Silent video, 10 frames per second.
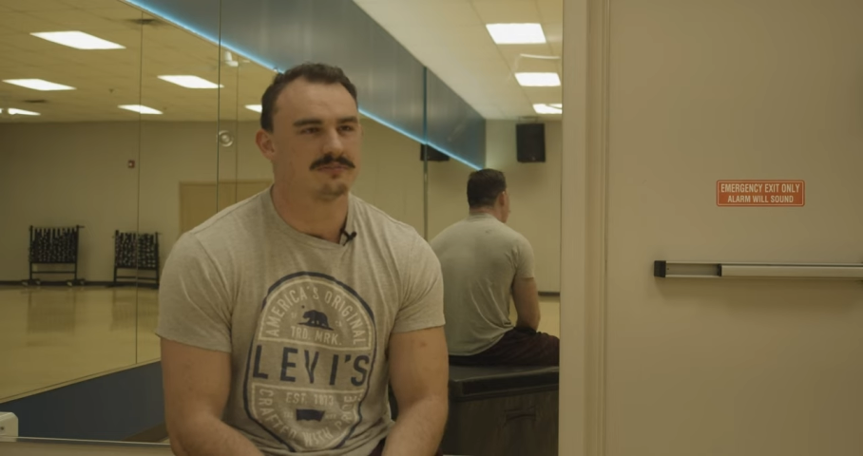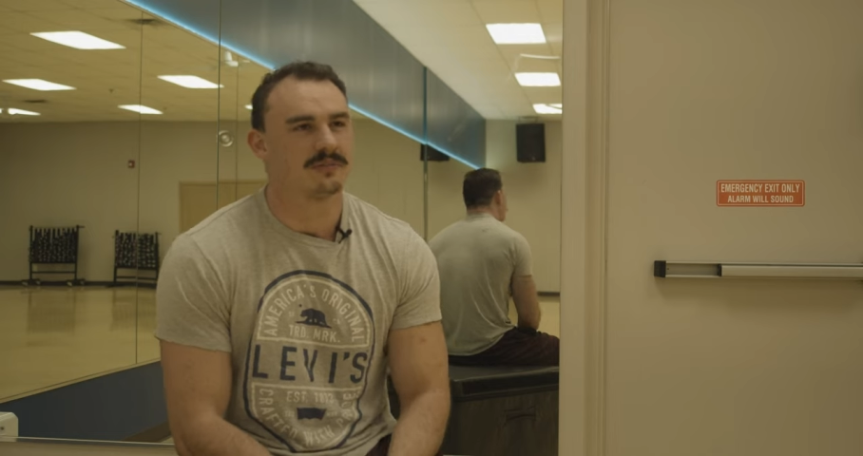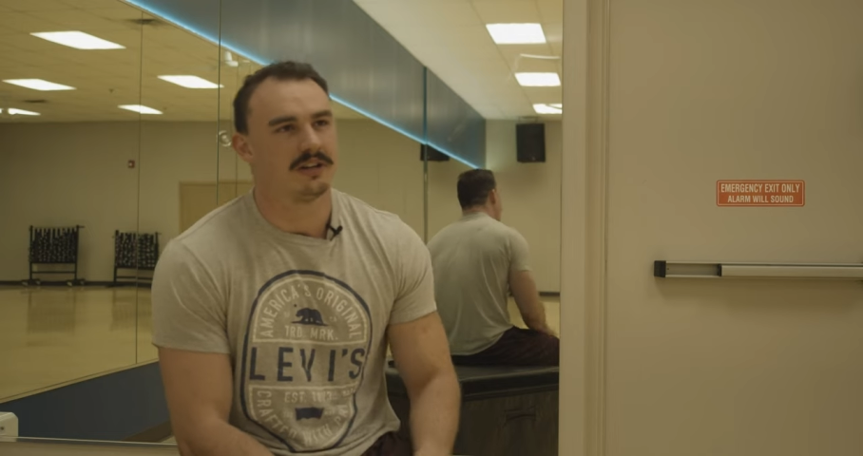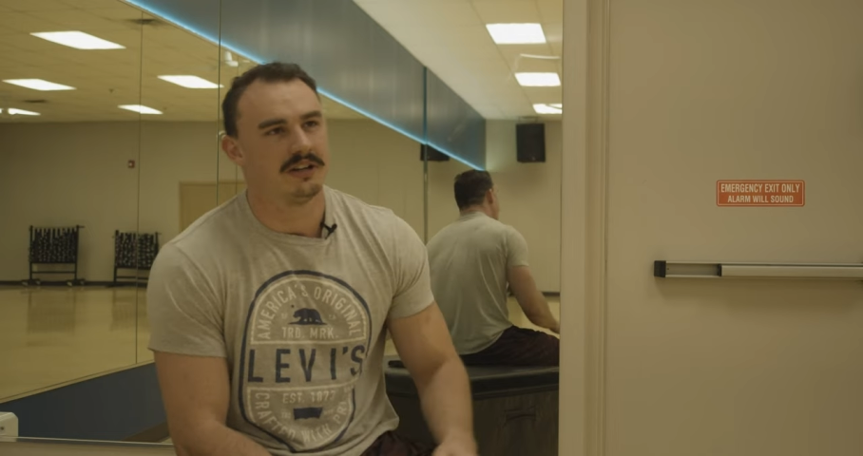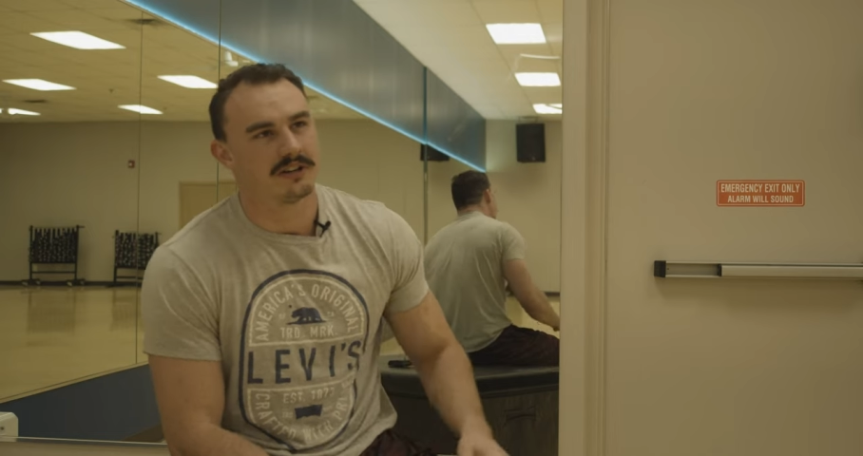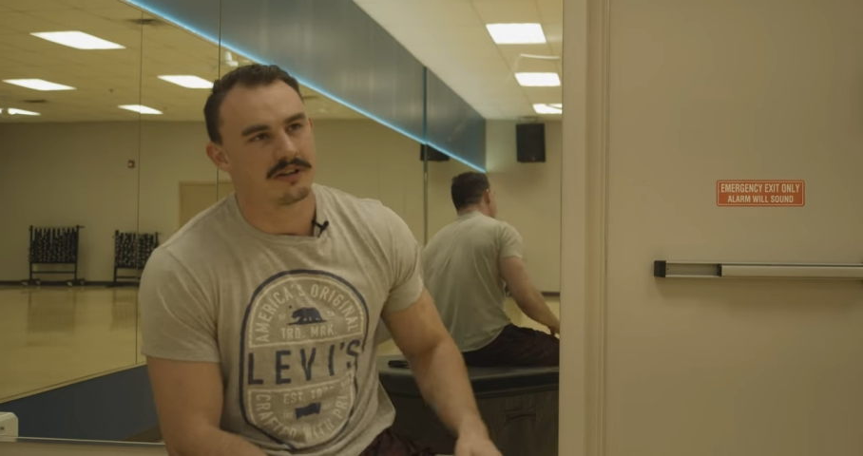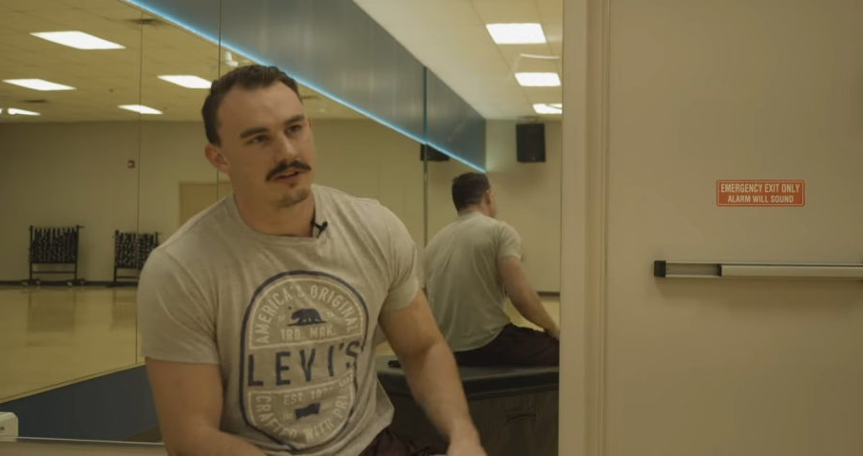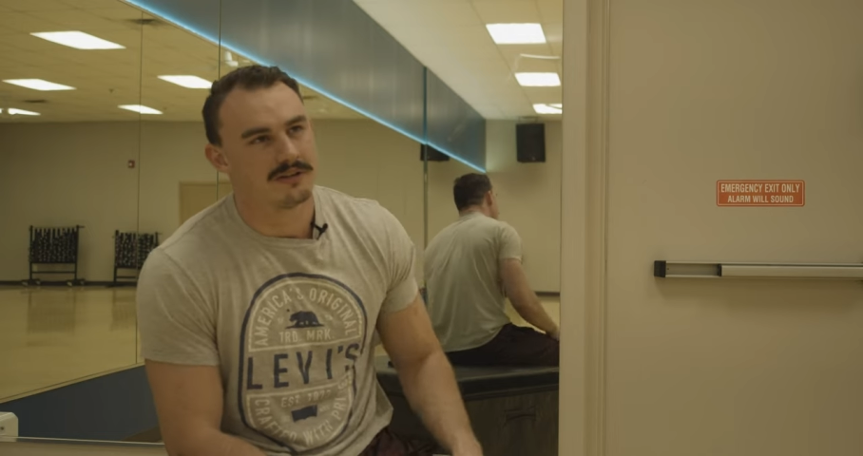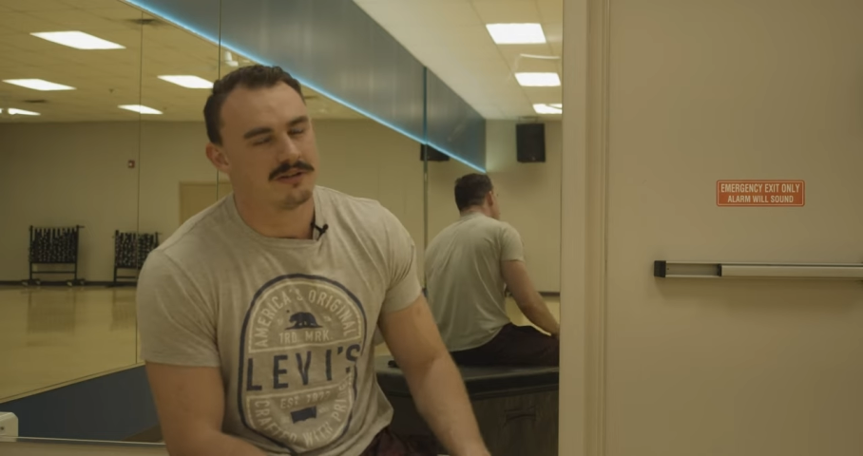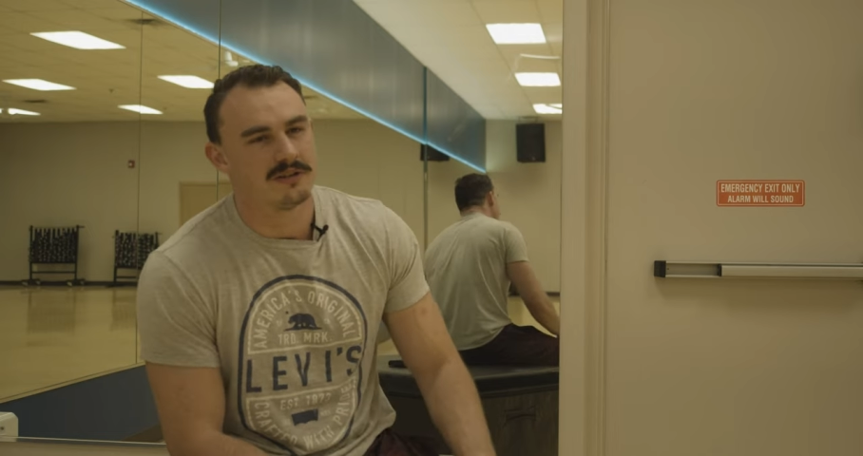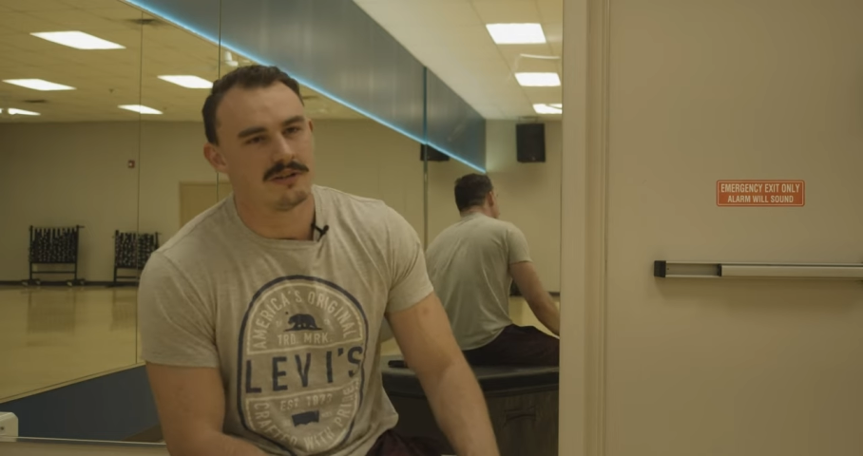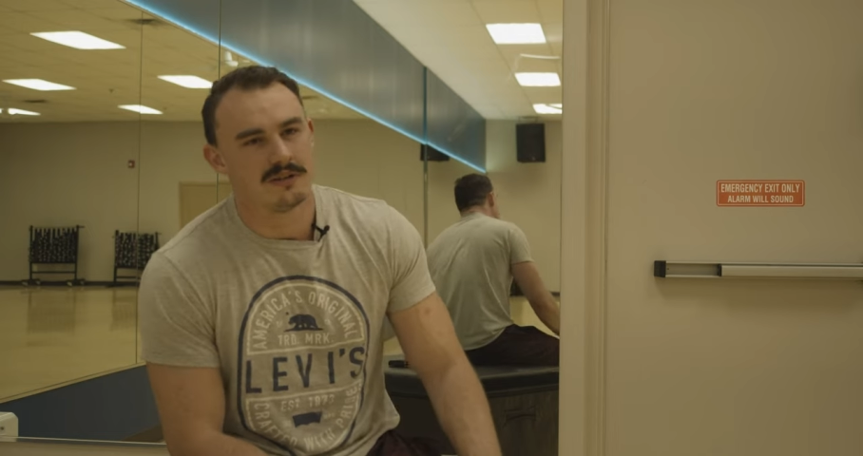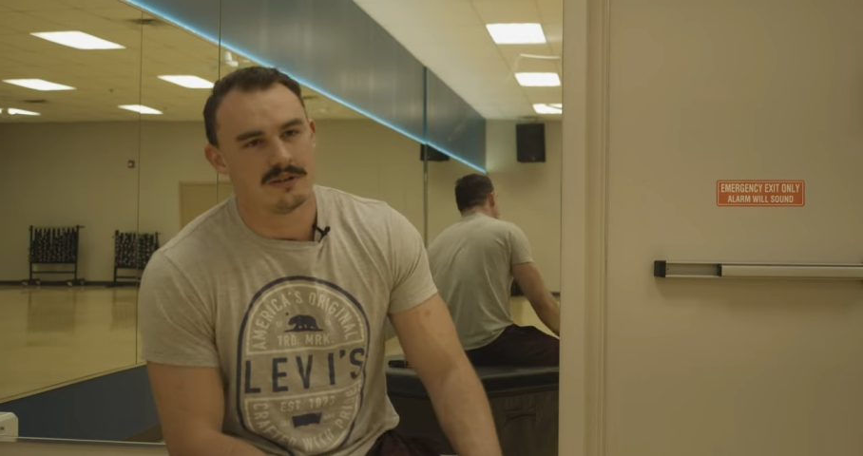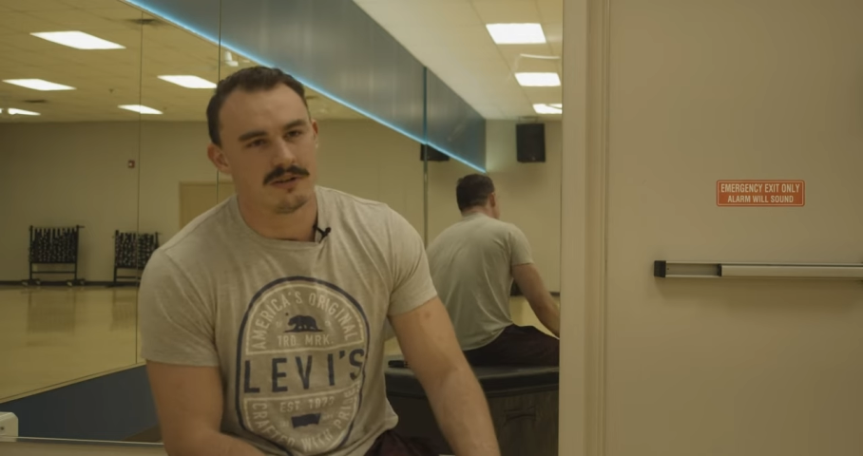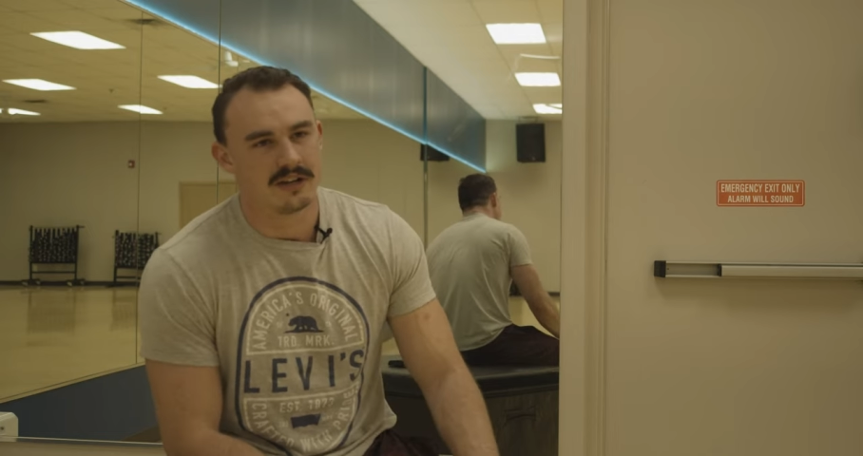He had
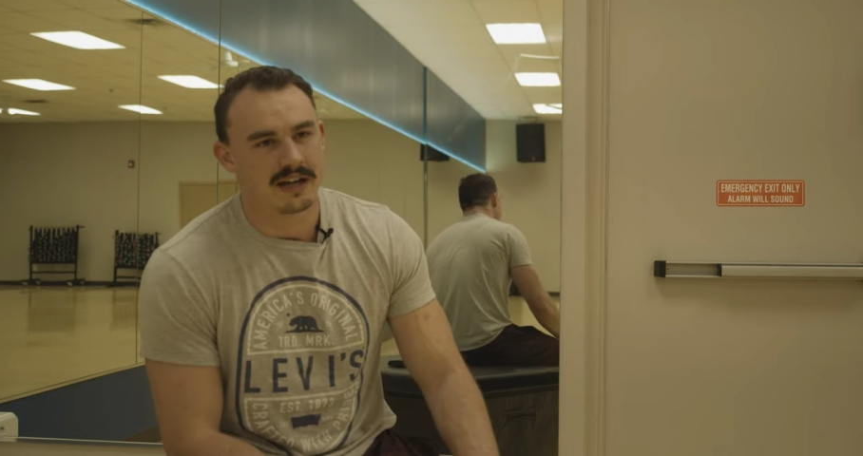a